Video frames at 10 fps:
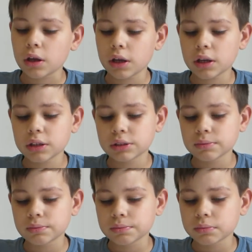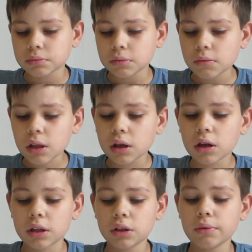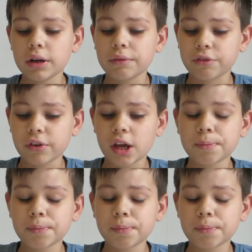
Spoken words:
And you would free